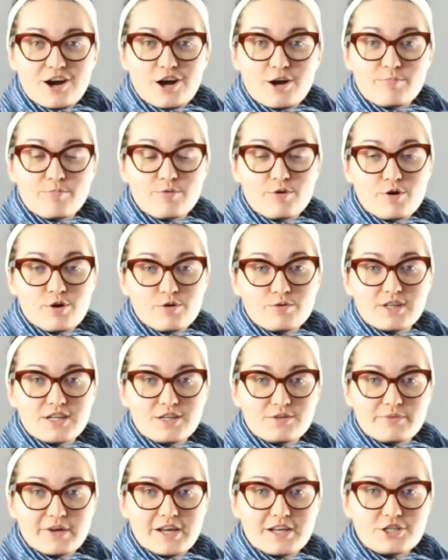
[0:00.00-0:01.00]
are
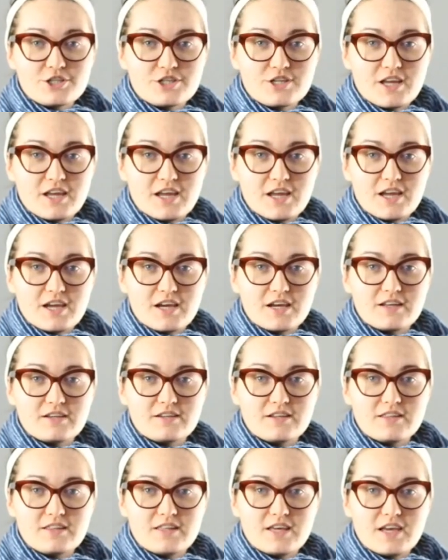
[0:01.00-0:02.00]
proline rich
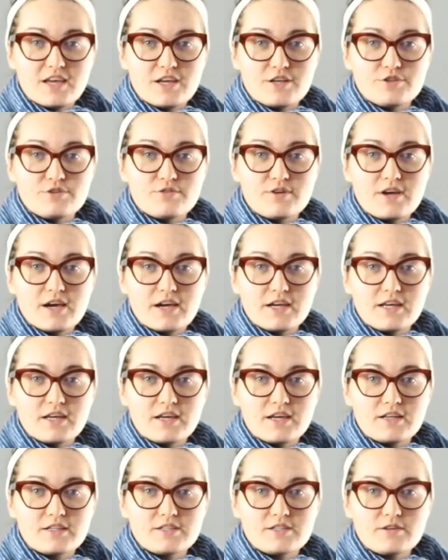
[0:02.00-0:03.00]
and they do not
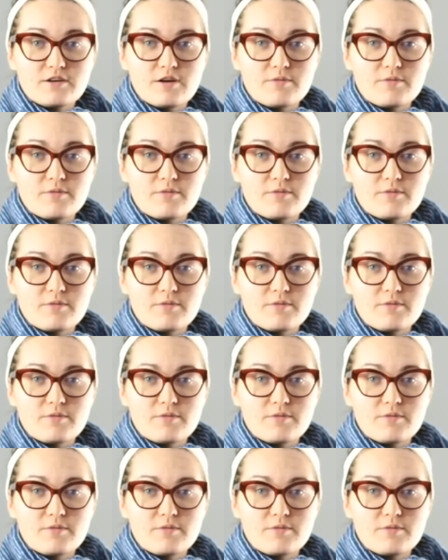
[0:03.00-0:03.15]
get